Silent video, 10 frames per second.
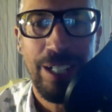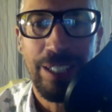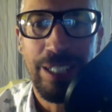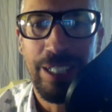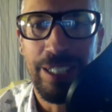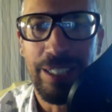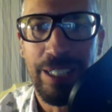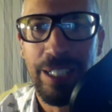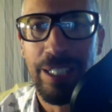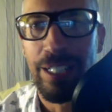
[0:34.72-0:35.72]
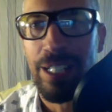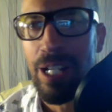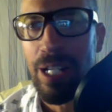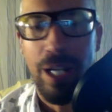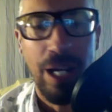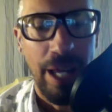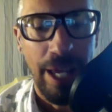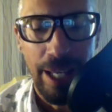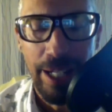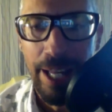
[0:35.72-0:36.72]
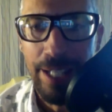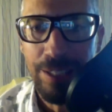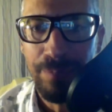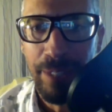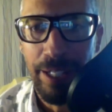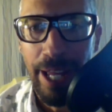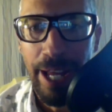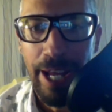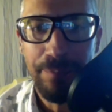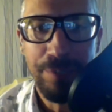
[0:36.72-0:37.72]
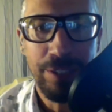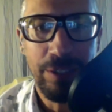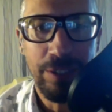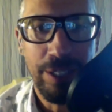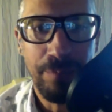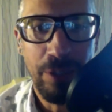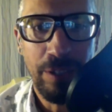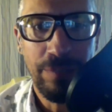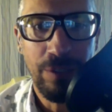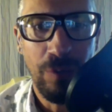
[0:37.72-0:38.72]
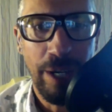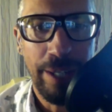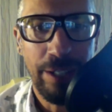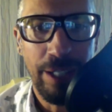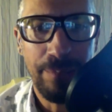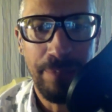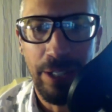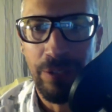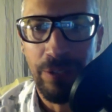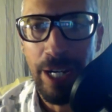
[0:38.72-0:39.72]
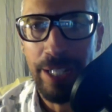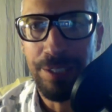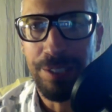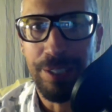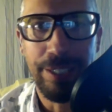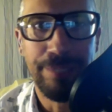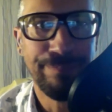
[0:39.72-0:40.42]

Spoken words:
Good. It has been absolutely beautiful weather up here in Rochester.